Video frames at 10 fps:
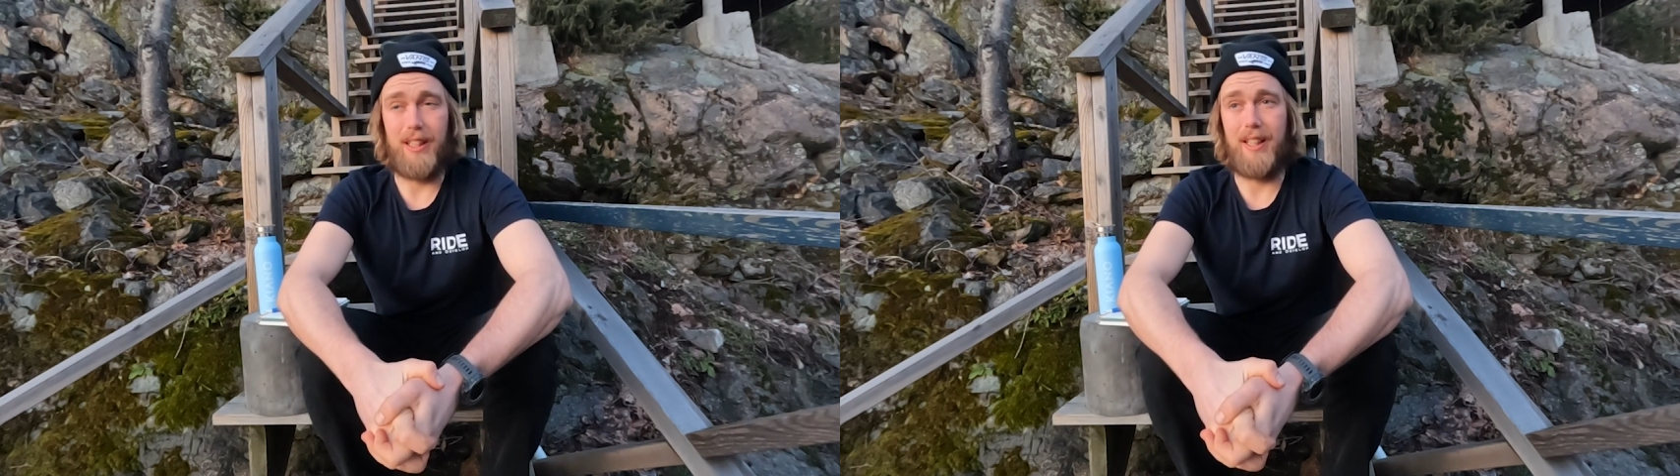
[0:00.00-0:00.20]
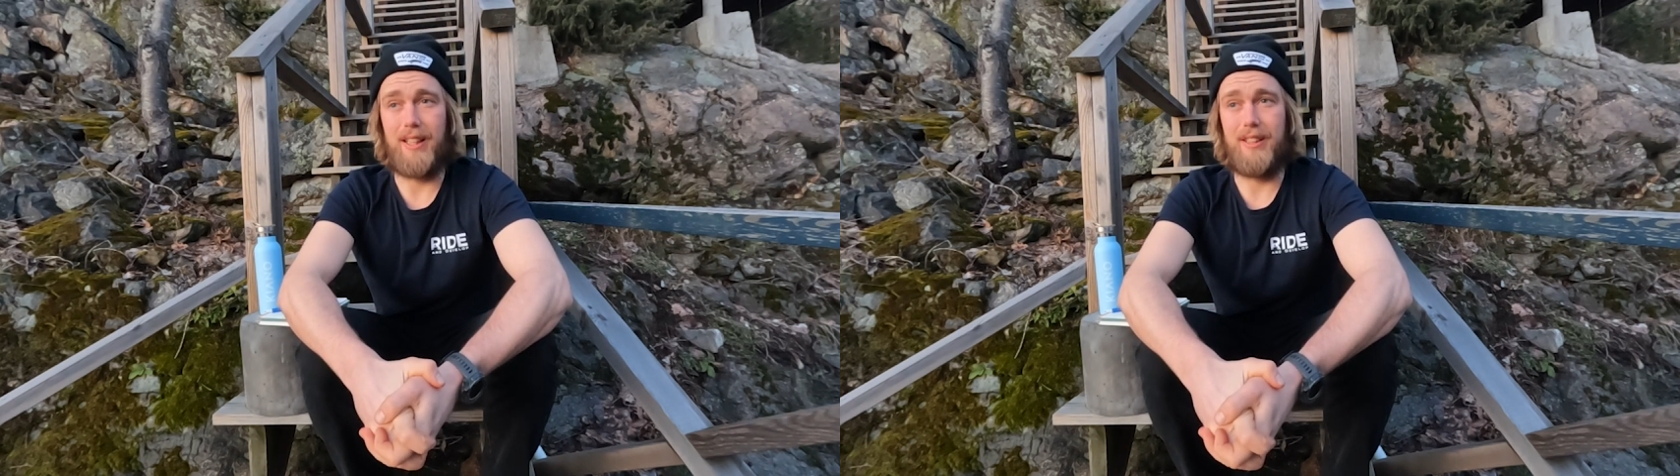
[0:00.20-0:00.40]

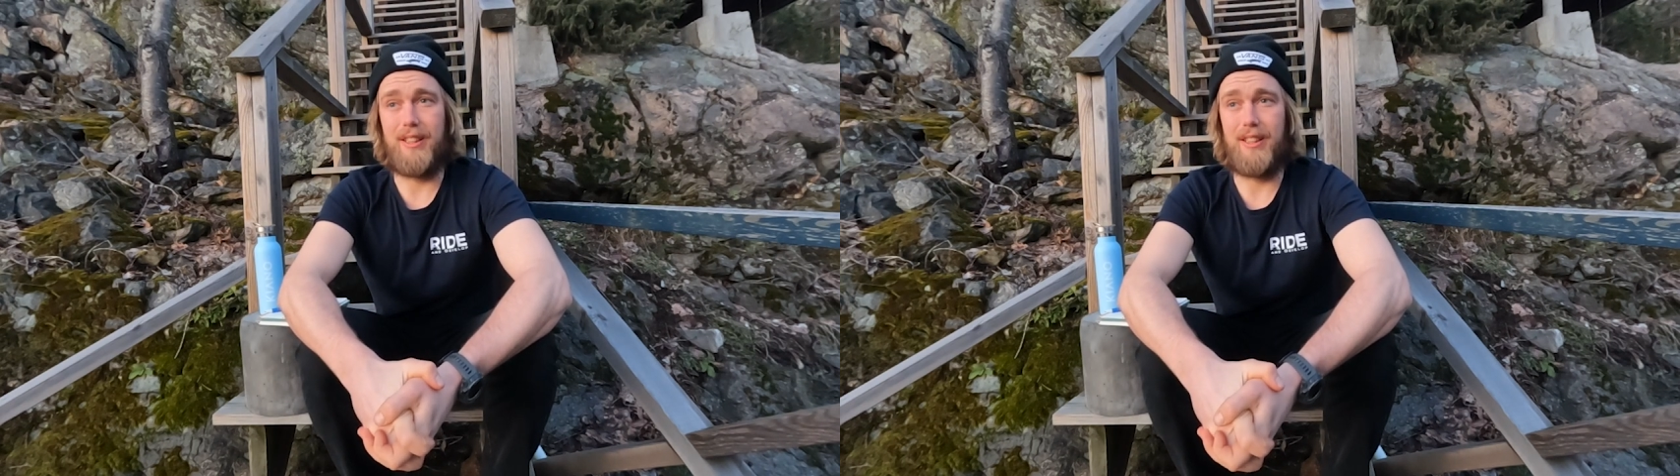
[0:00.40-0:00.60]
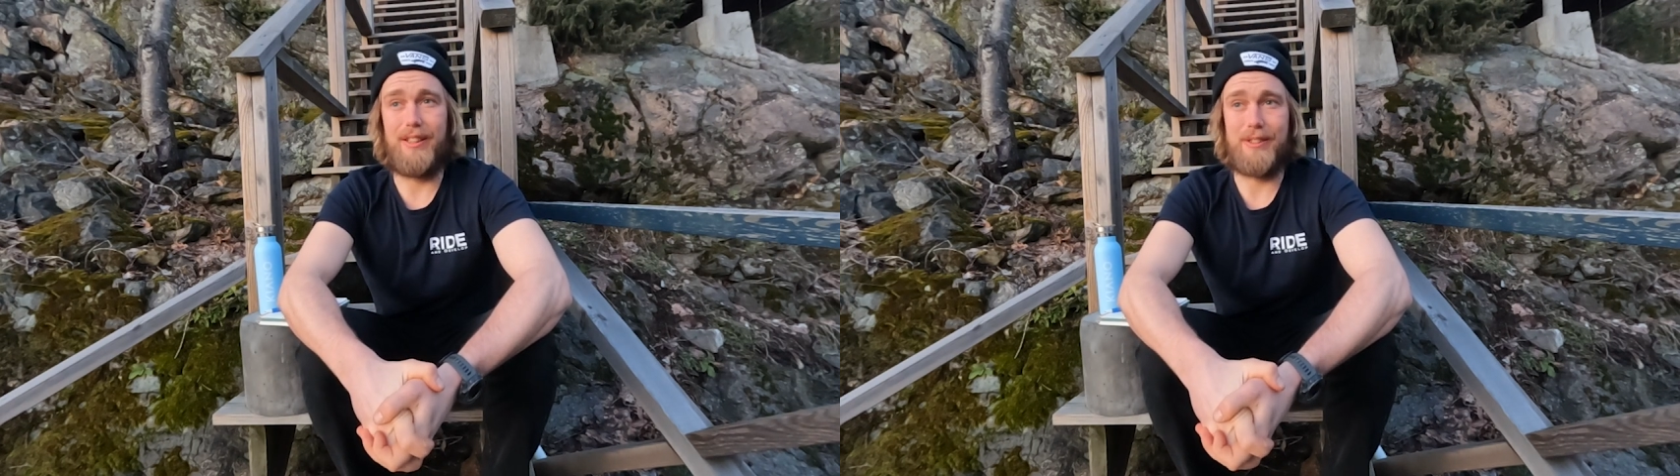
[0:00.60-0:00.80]
And
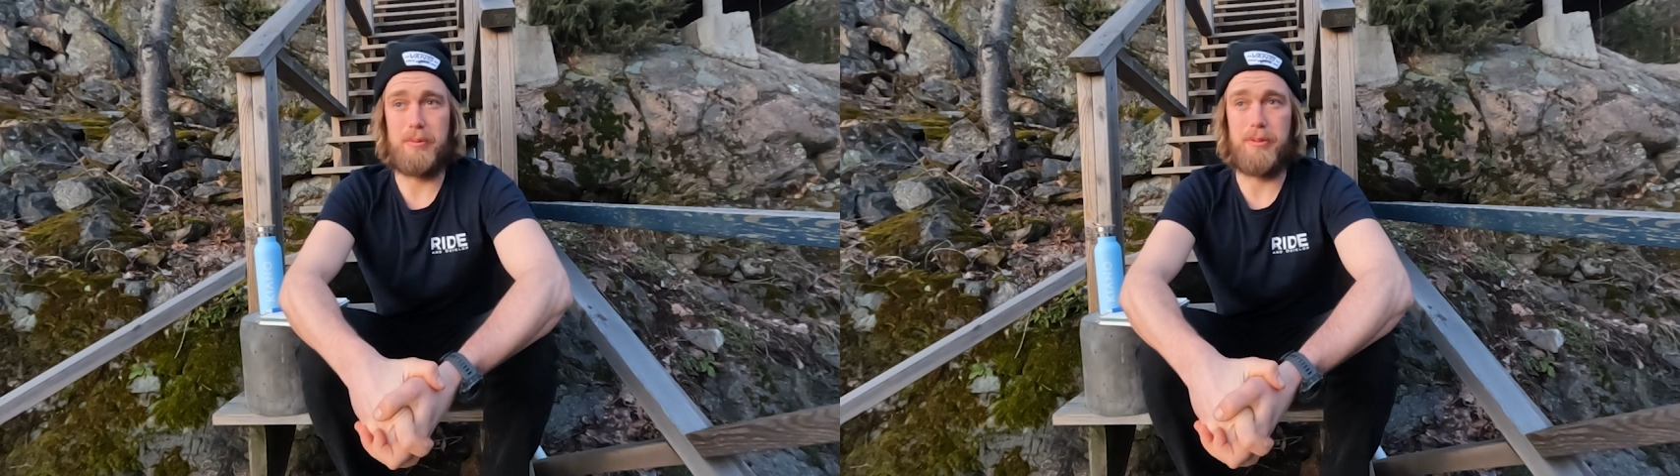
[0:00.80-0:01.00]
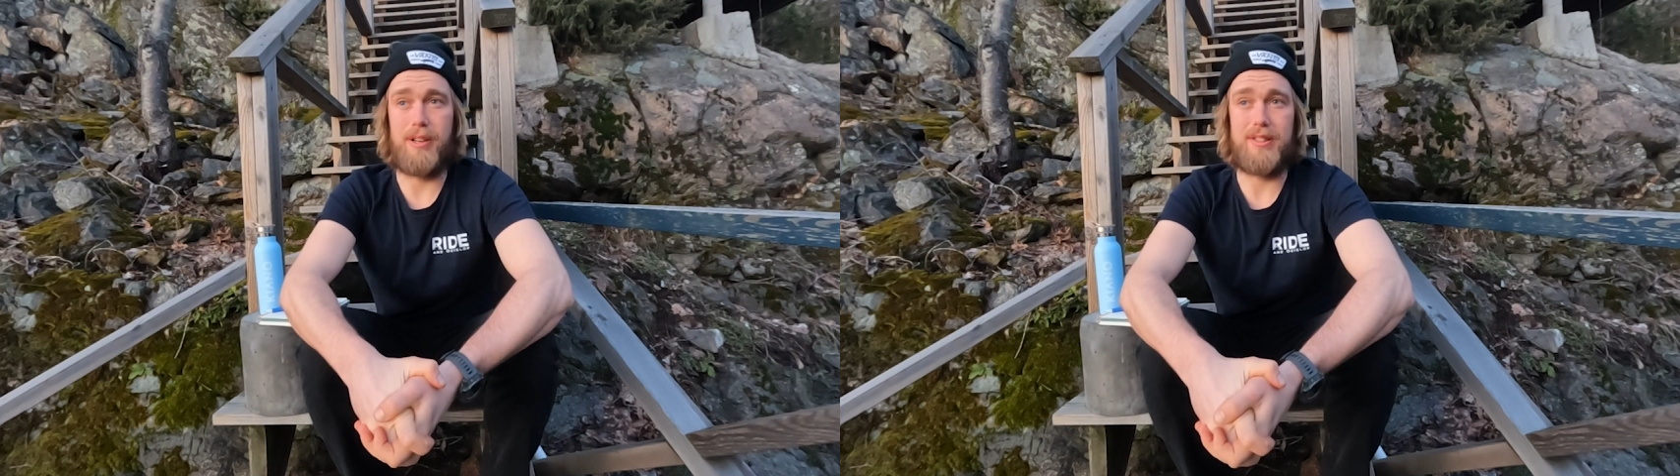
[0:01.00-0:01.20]
to
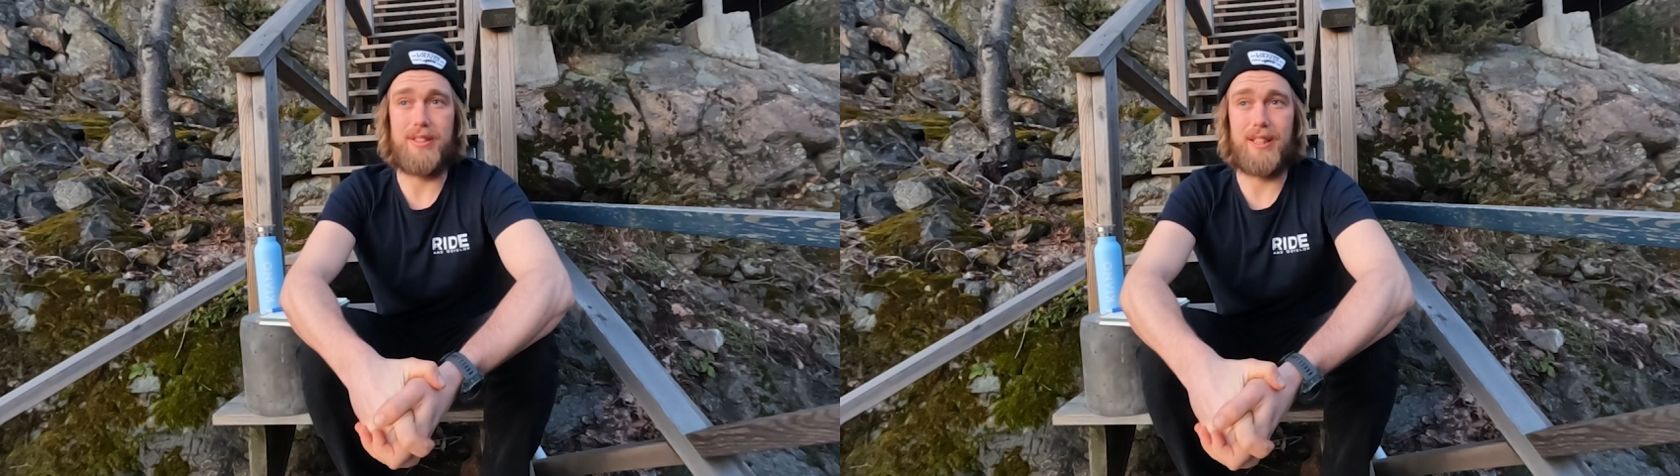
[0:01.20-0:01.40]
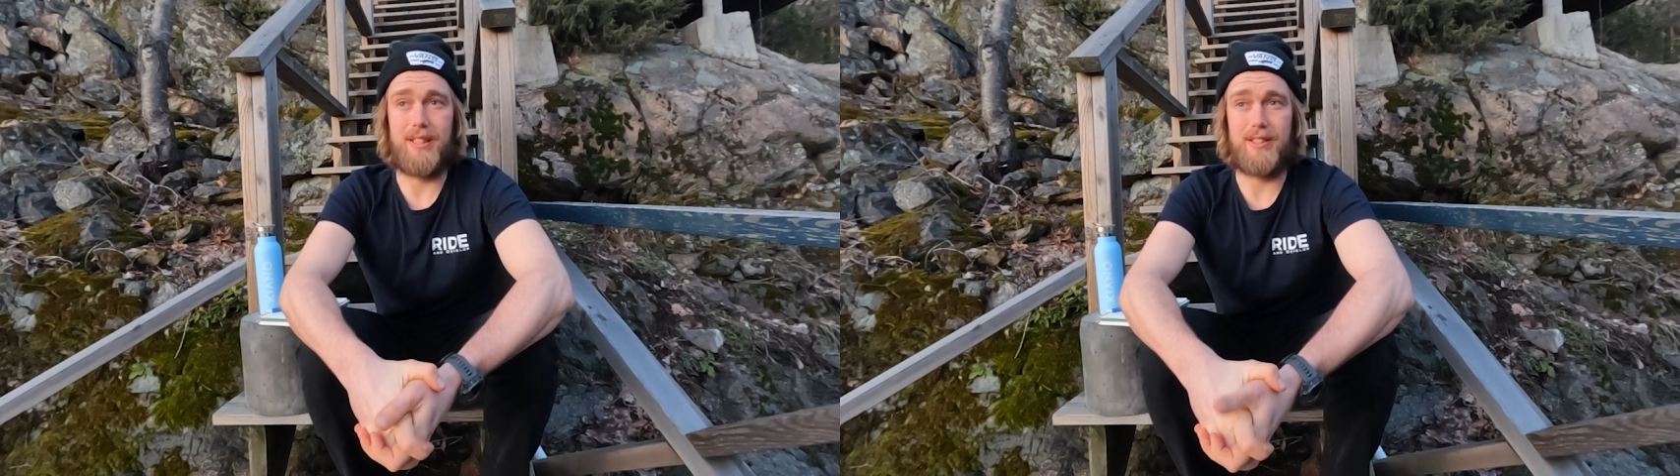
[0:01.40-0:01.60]
be
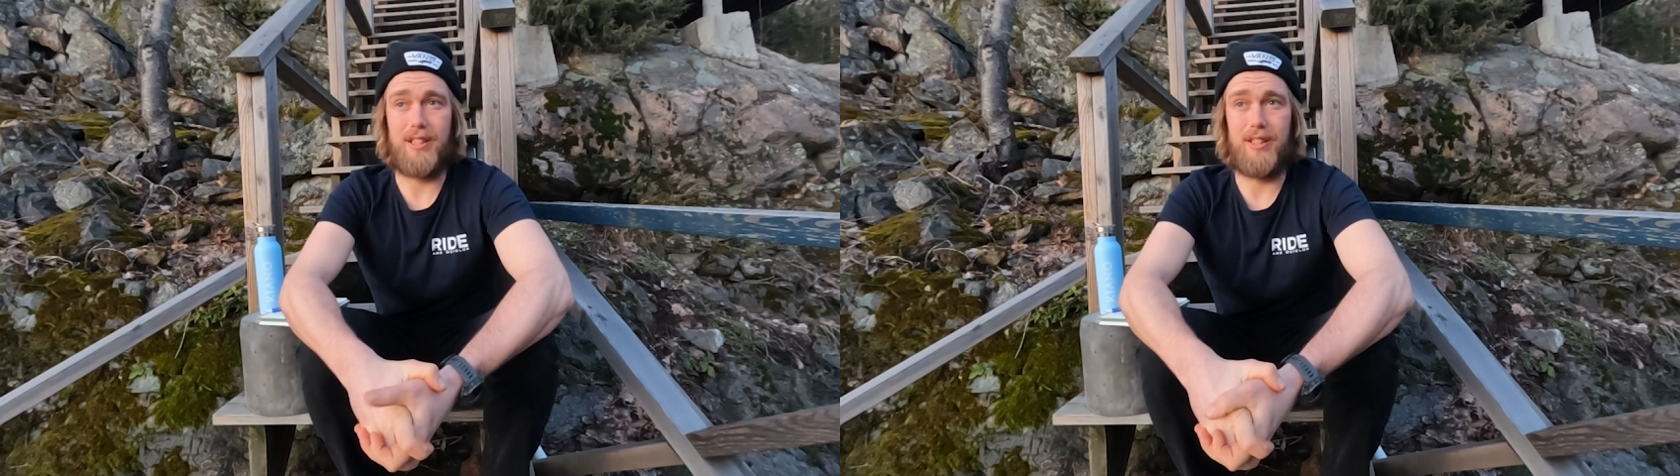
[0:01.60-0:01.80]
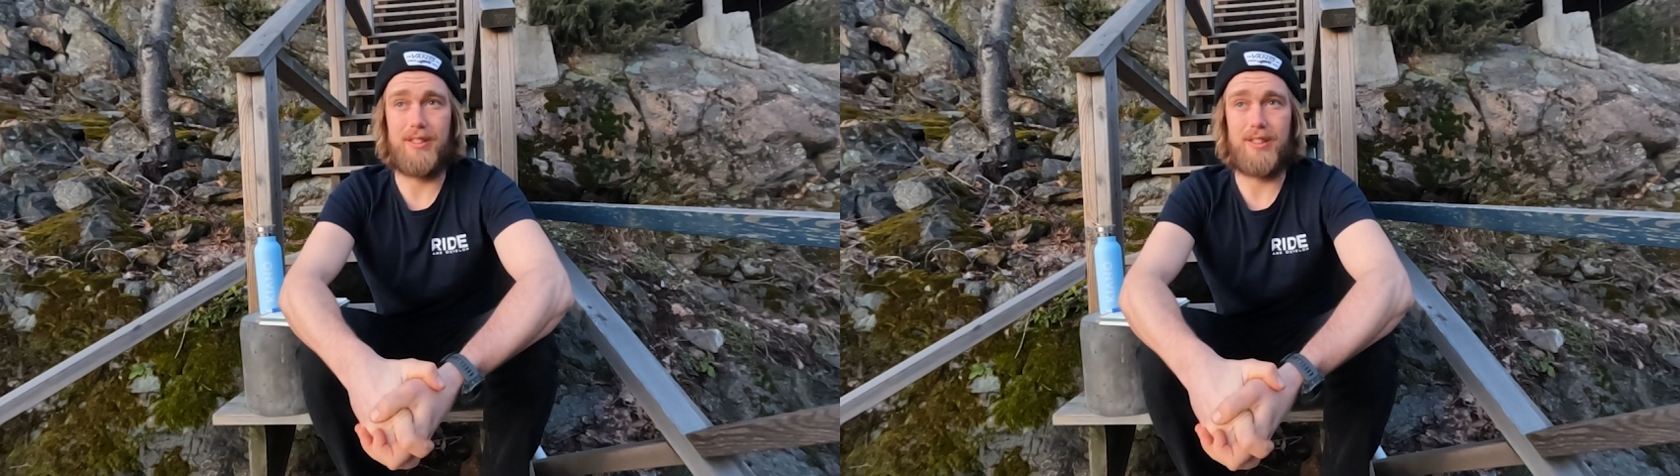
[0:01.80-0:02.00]
racing against
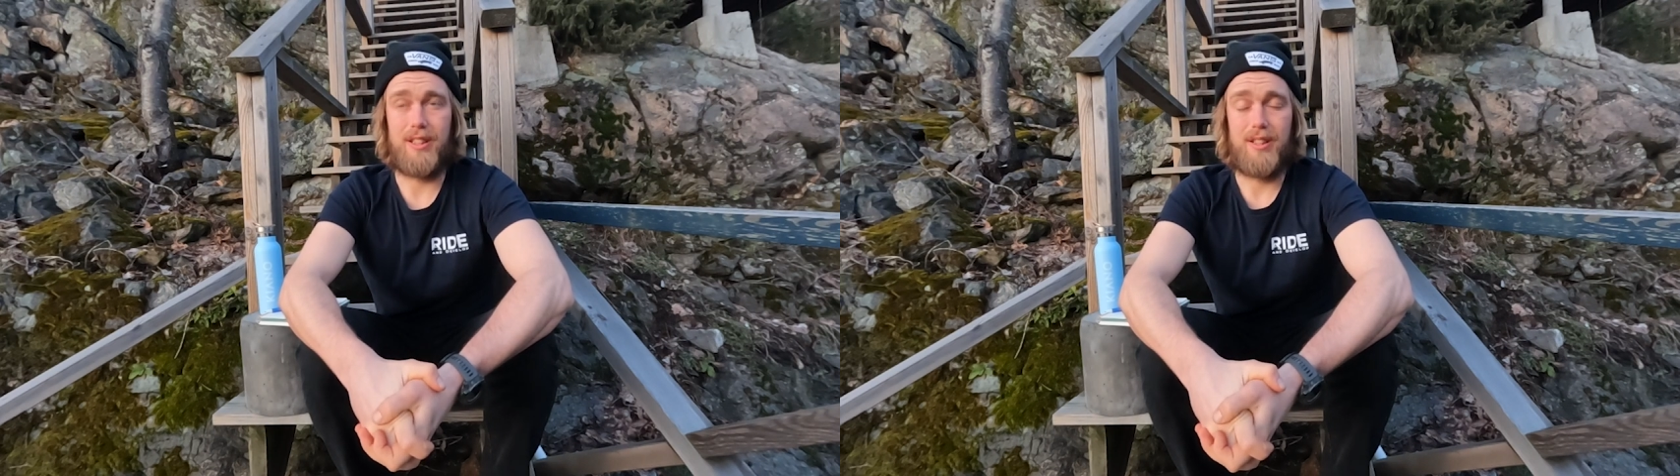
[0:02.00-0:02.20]
guys,